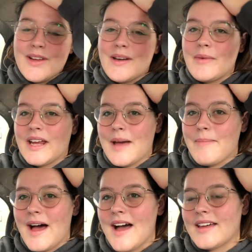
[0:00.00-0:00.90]
you that when I get
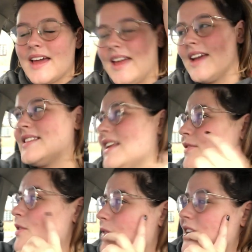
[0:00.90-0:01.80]
back in case any of
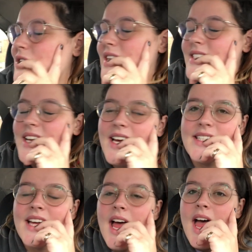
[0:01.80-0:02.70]
you are interested.
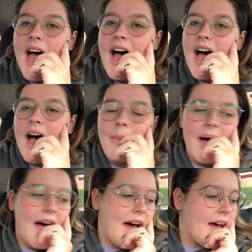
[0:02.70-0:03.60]

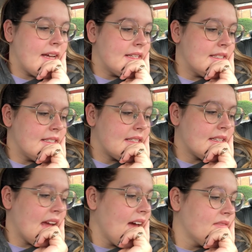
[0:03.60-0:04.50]
And
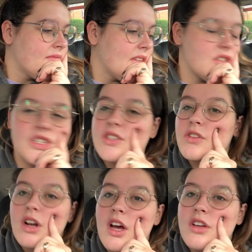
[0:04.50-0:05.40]
yeah, literally just
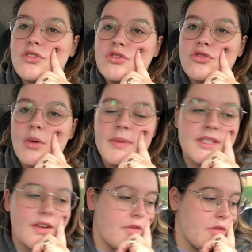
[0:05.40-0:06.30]
gonna drop my
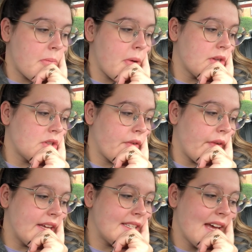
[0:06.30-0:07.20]
stuff off at the post
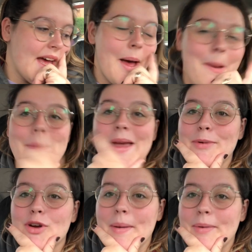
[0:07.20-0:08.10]
office, maybe
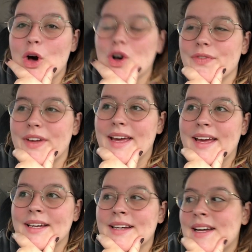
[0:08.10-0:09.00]
grab a coffee